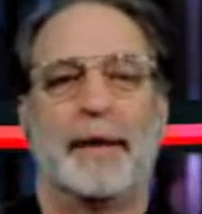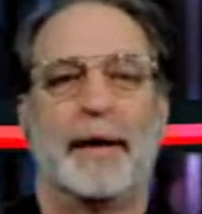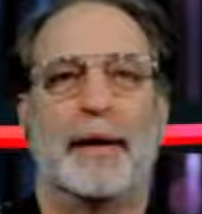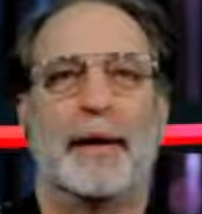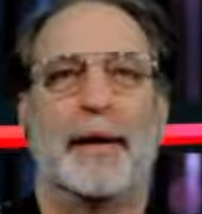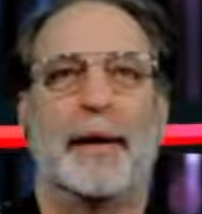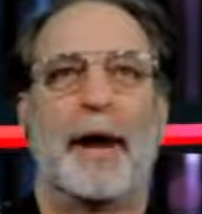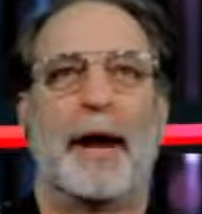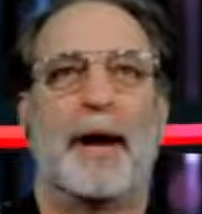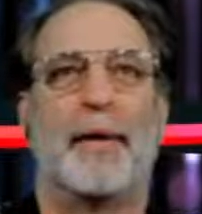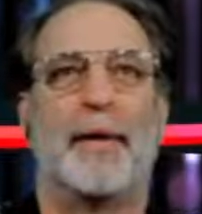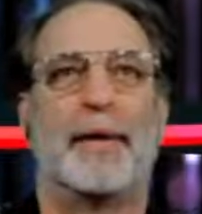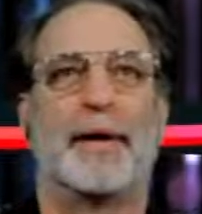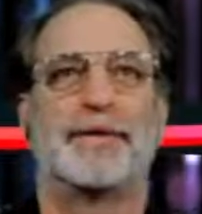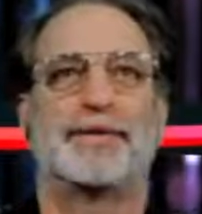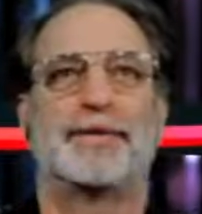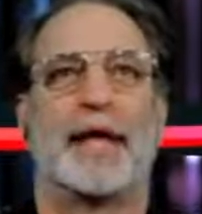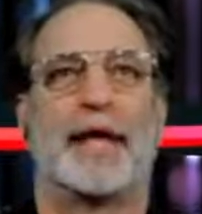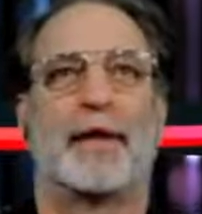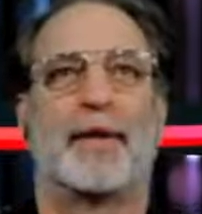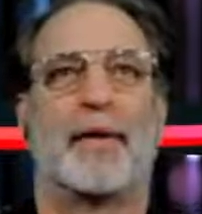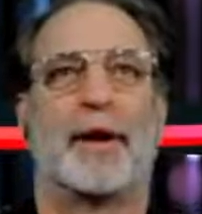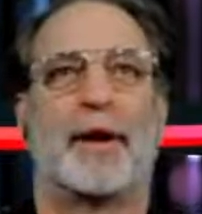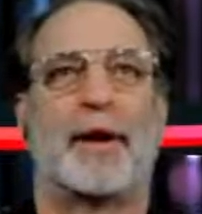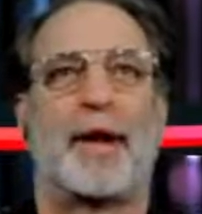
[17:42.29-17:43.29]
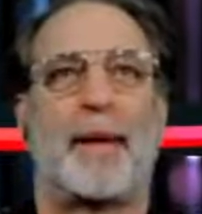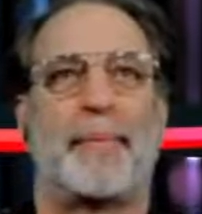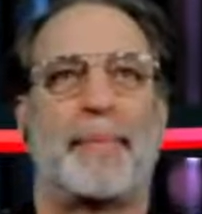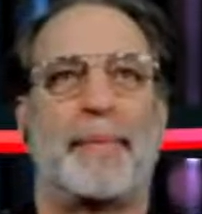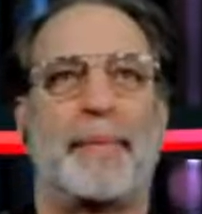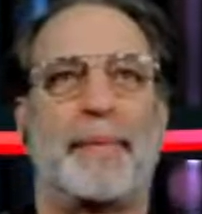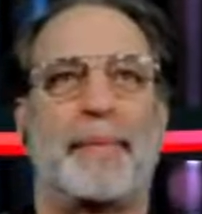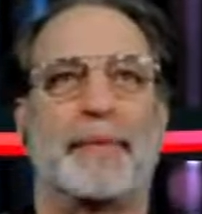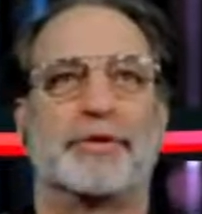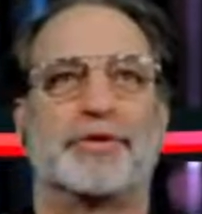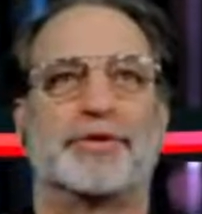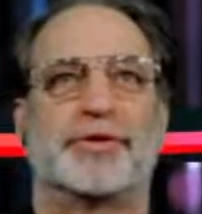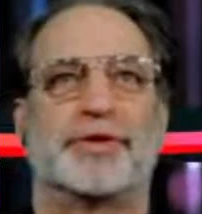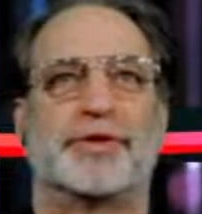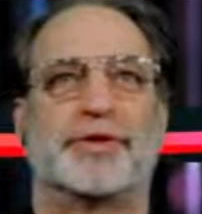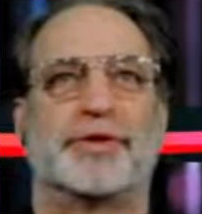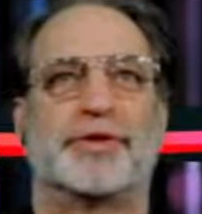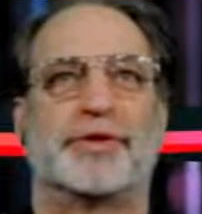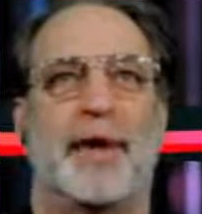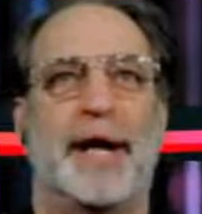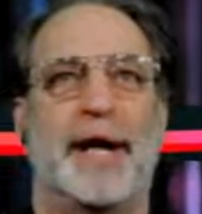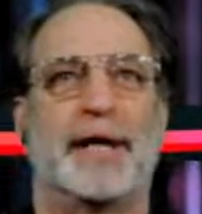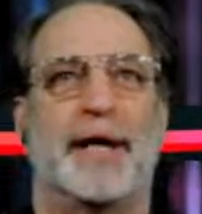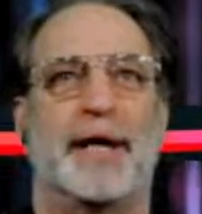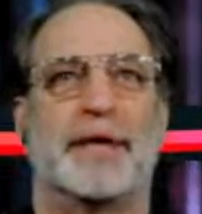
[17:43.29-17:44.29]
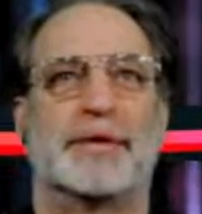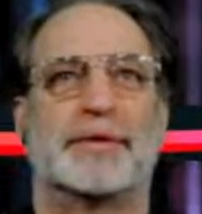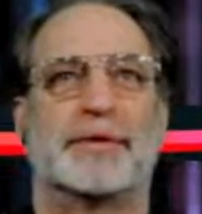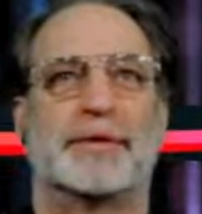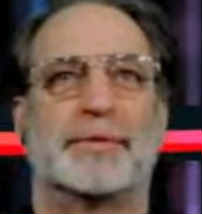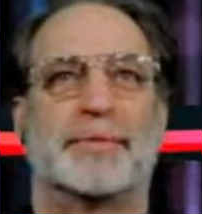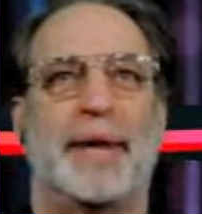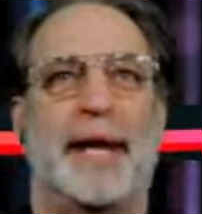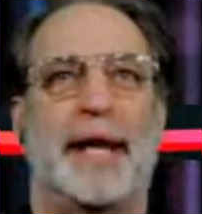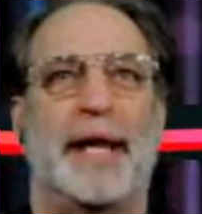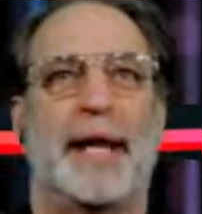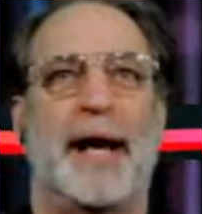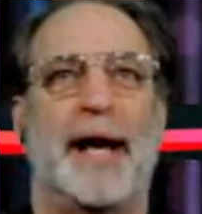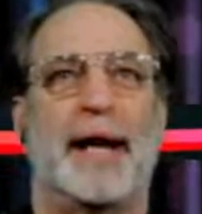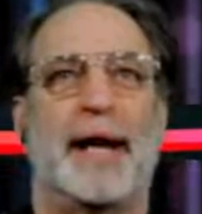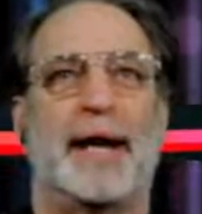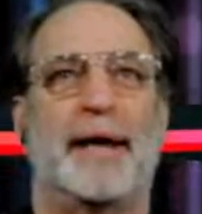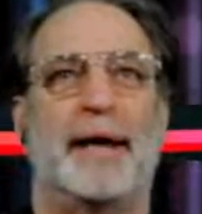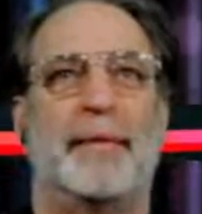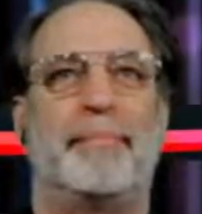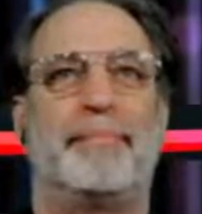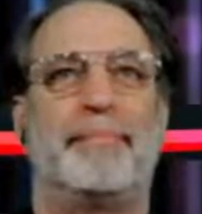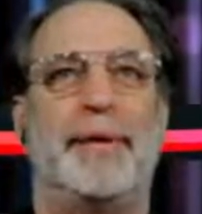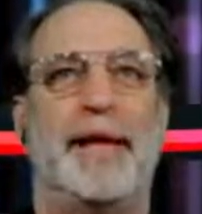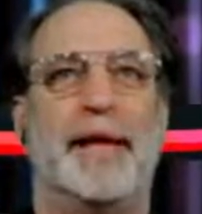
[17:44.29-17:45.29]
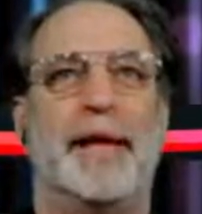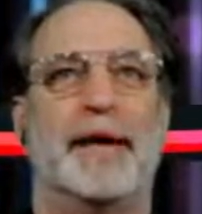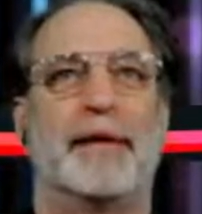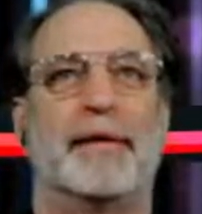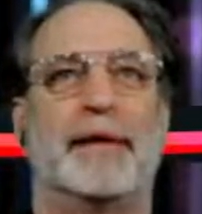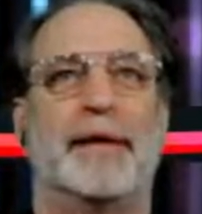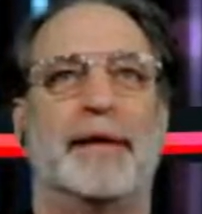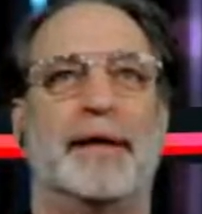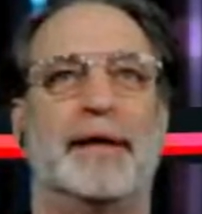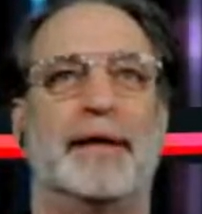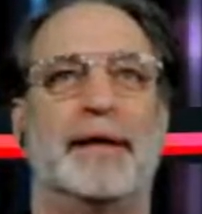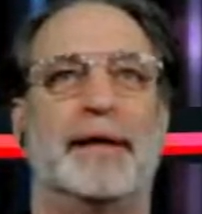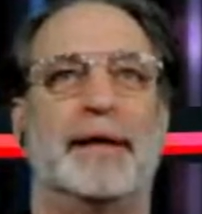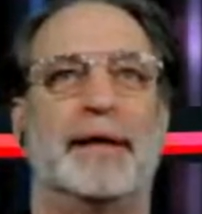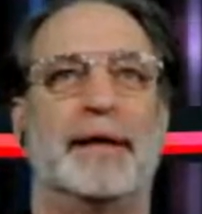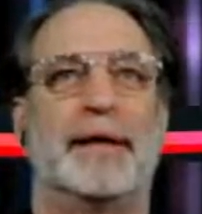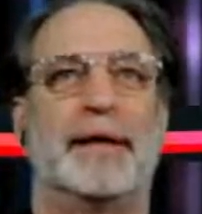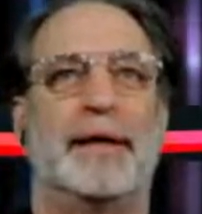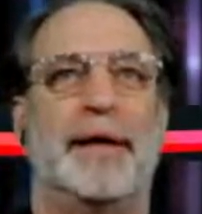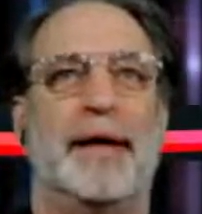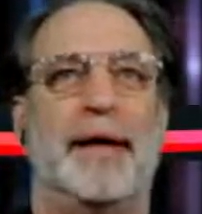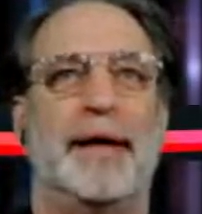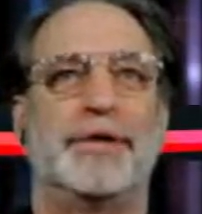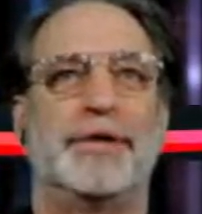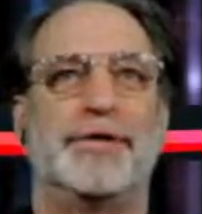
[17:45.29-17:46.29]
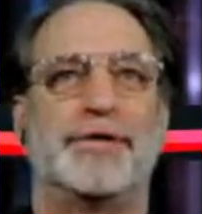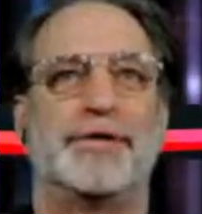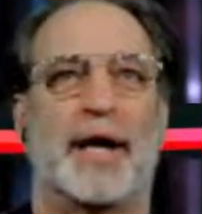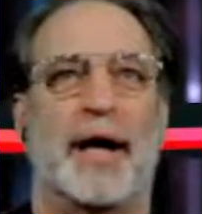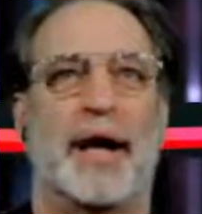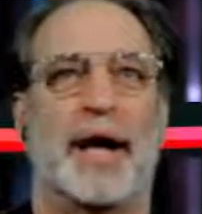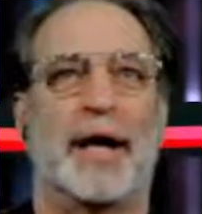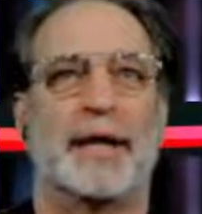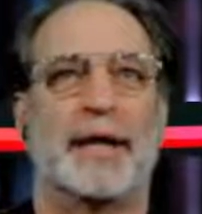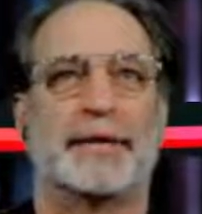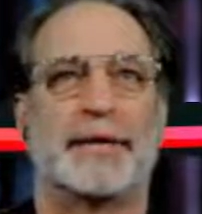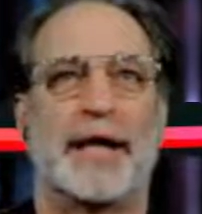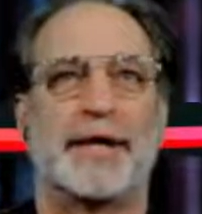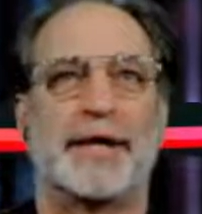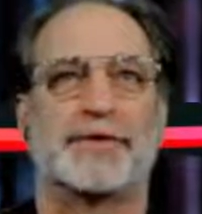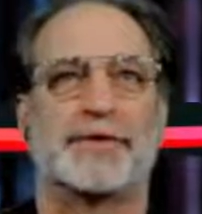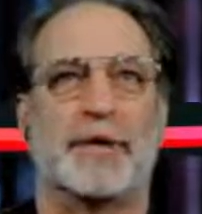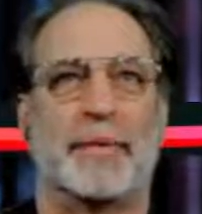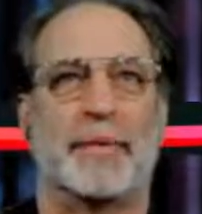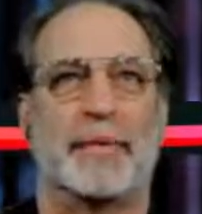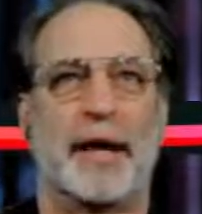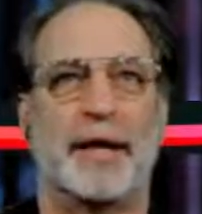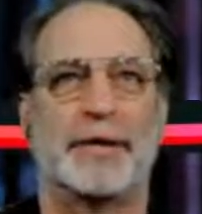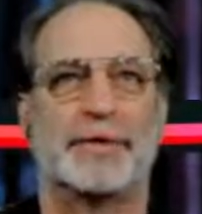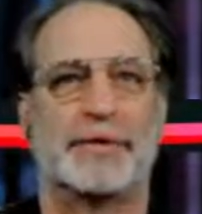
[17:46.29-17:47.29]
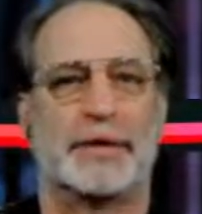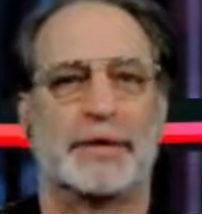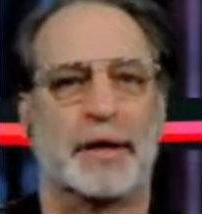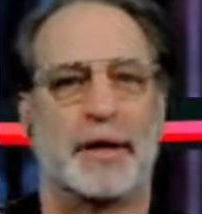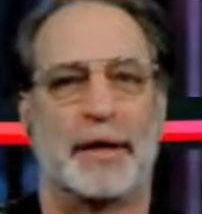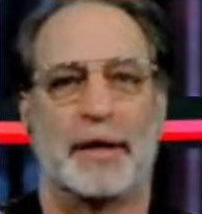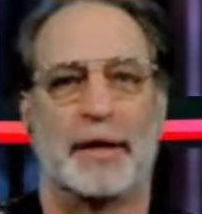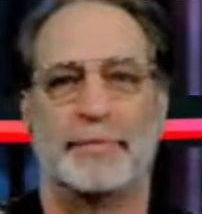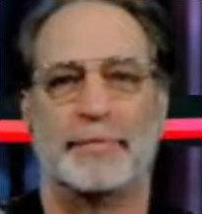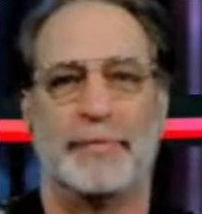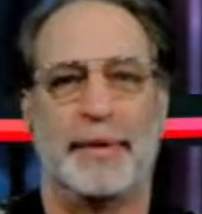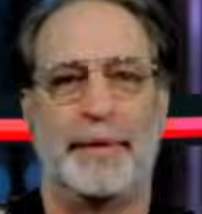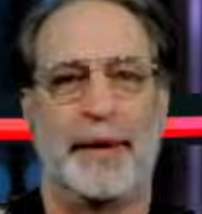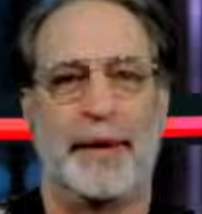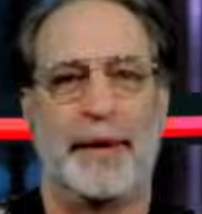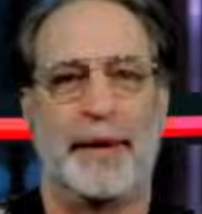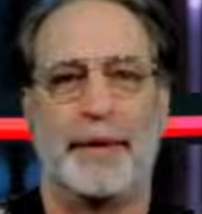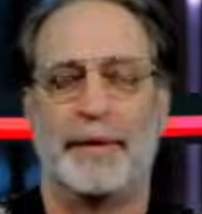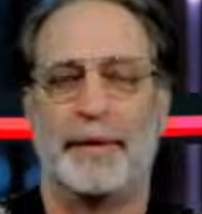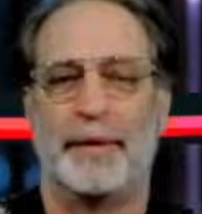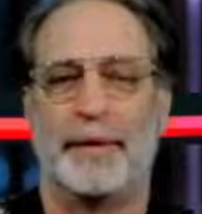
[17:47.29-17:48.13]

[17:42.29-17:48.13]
I want to say hello to a couple of people who just joined us. We got Peter and John. Thanks so much. Oh, man.